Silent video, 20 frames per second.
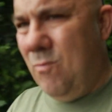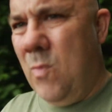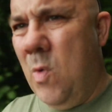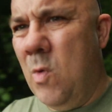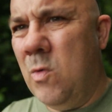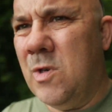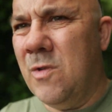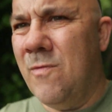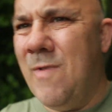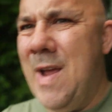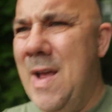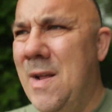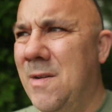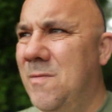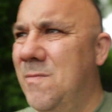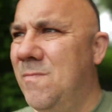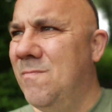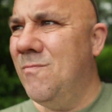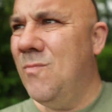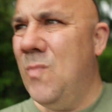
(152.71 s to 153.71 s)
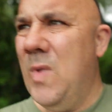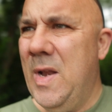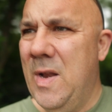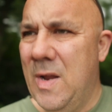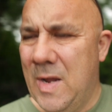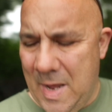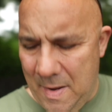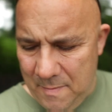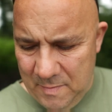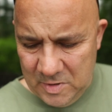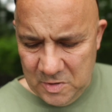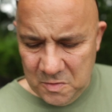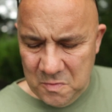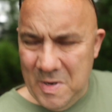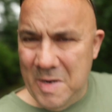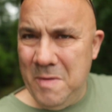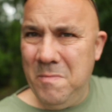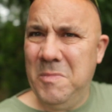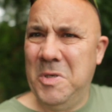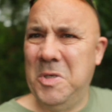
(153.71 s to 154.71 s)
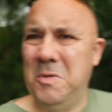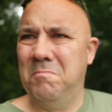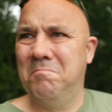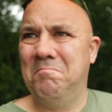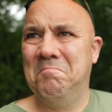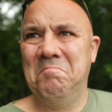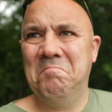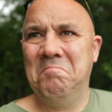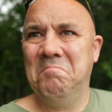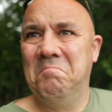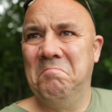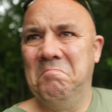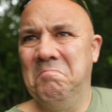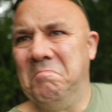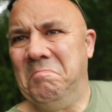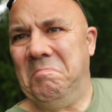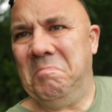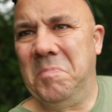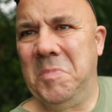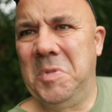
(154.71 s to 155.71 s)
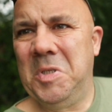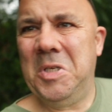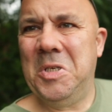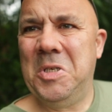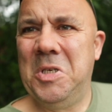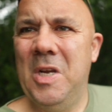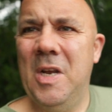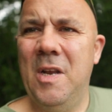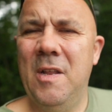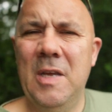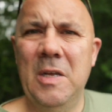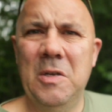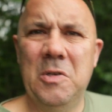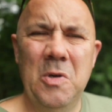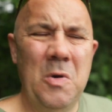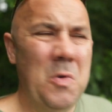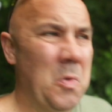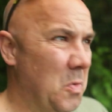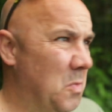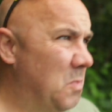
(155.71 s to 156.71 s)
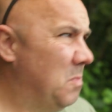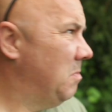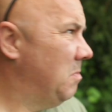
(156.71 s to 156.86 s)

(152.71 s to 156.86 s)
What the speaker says: Walked around, went in a couple of swims, didn't see anything at all.